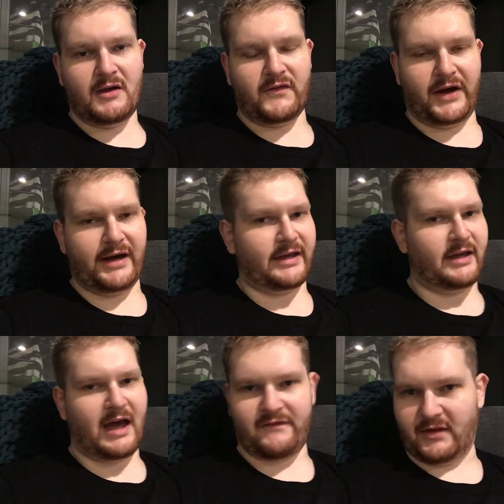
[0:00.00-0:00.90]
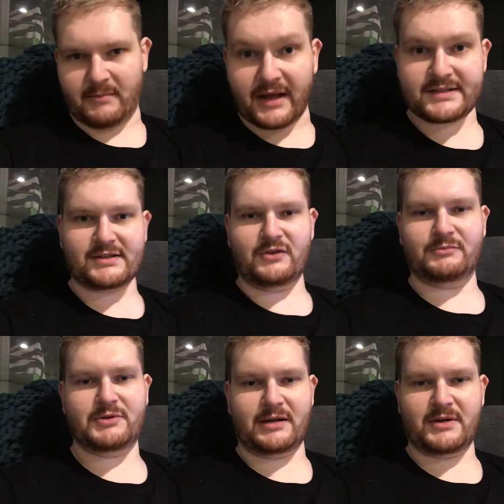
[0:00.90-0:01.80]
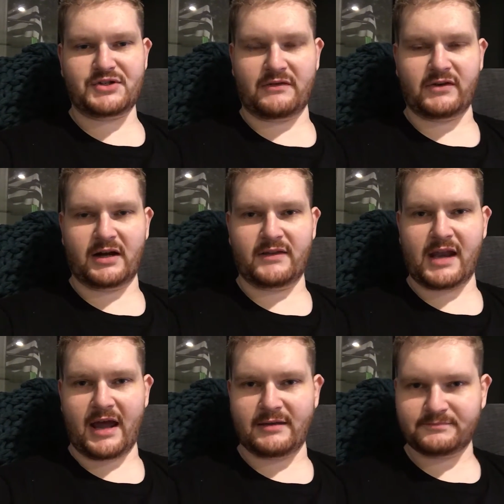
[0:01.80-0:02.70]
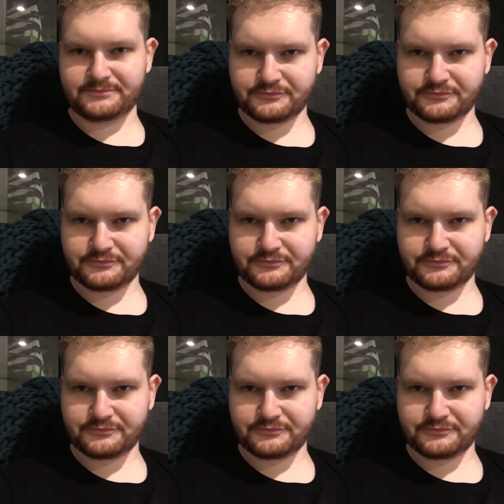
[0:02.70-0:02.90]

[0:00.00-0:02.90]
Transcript: by having Maxolon pretty much every other day.